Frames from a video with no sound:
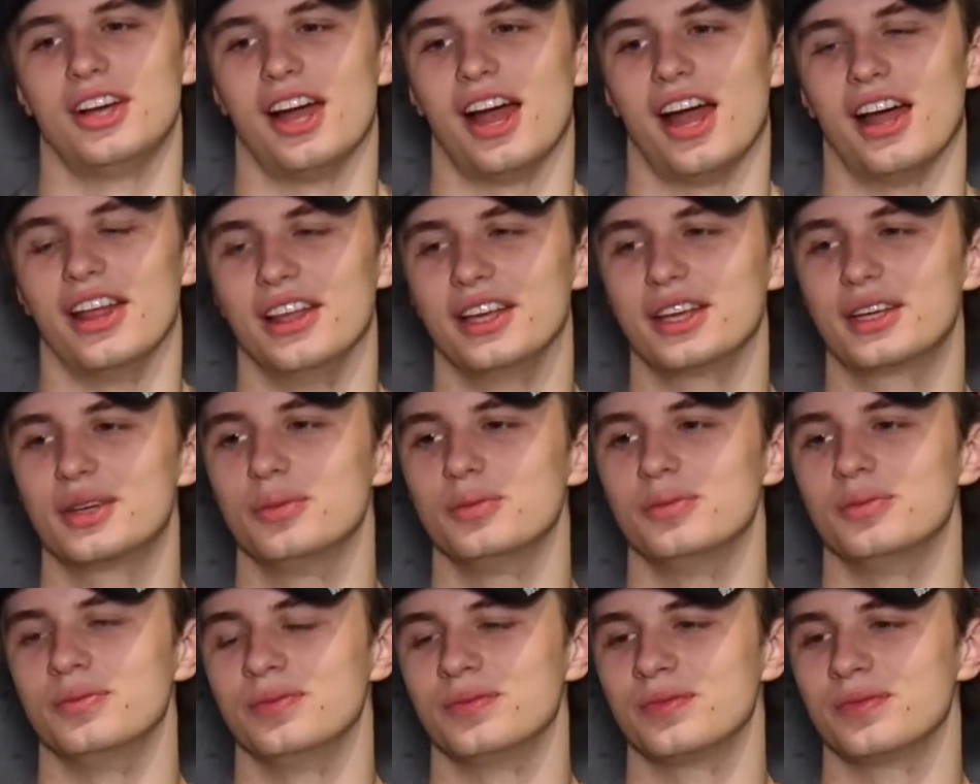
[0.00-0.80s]
I think
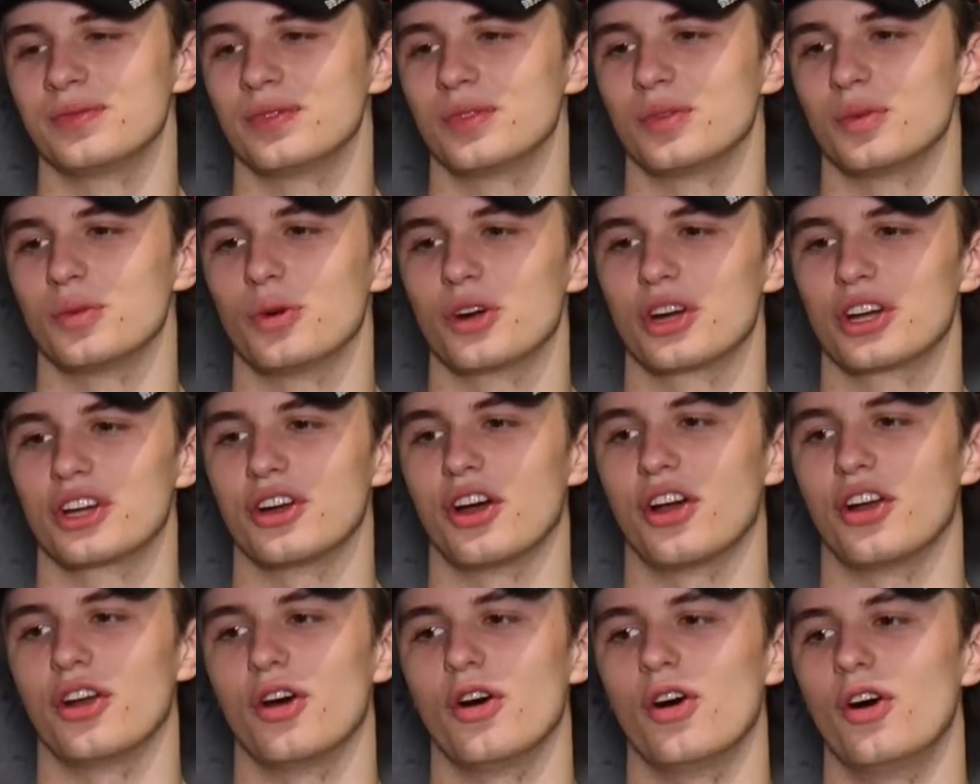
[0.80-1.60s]
I'm working
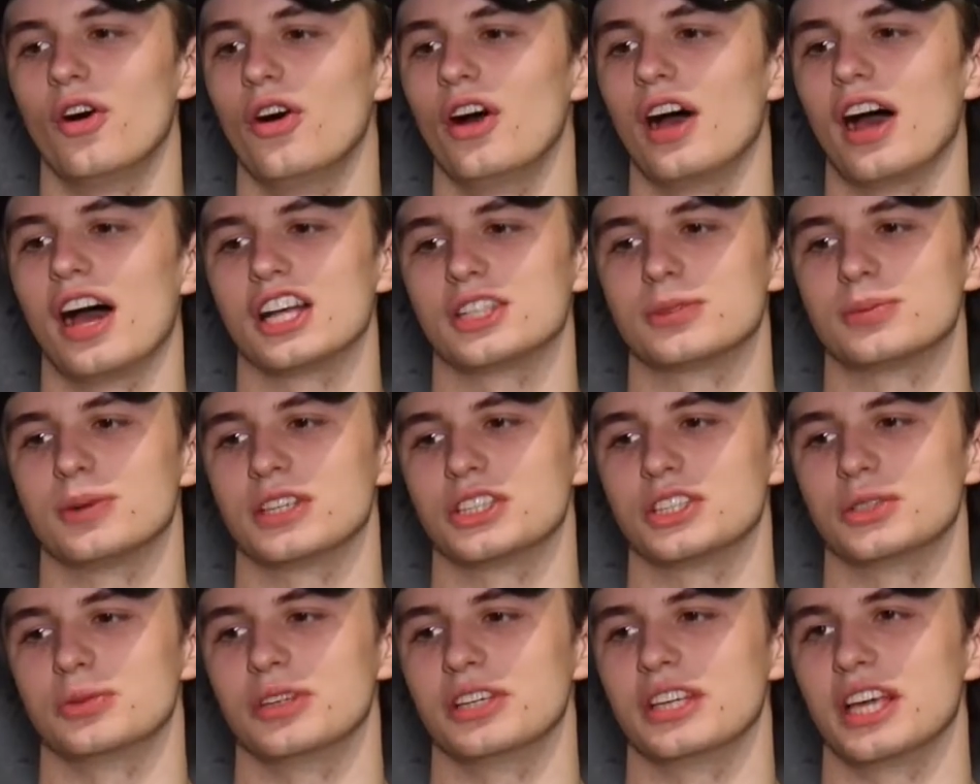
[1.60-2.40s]
on all
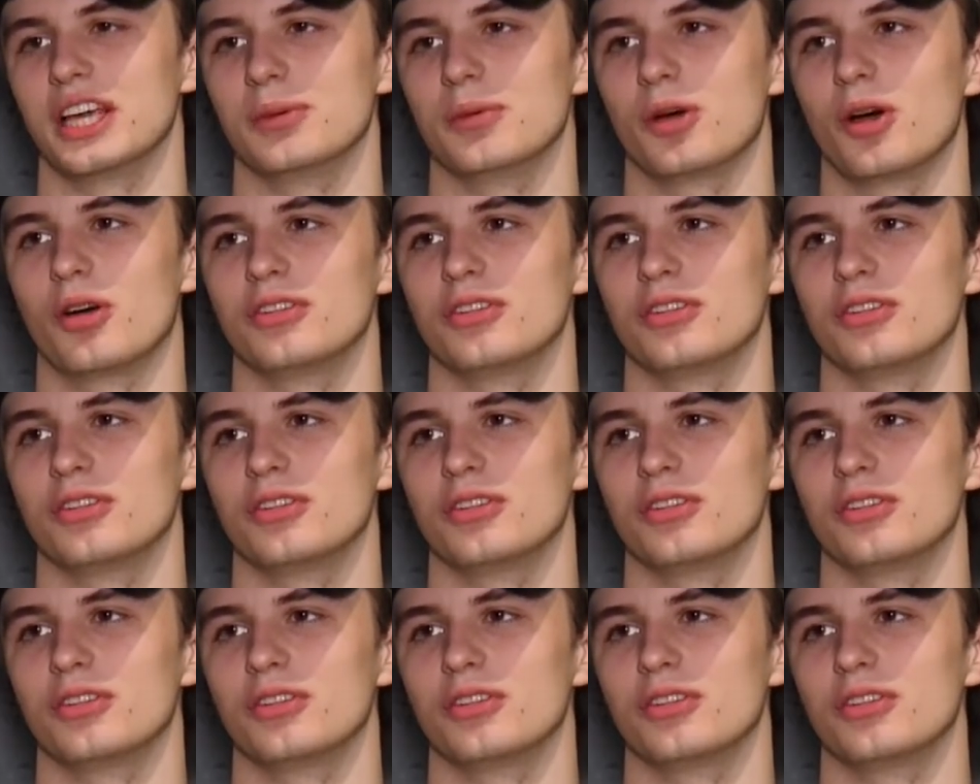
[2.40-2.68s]
aspects of my game.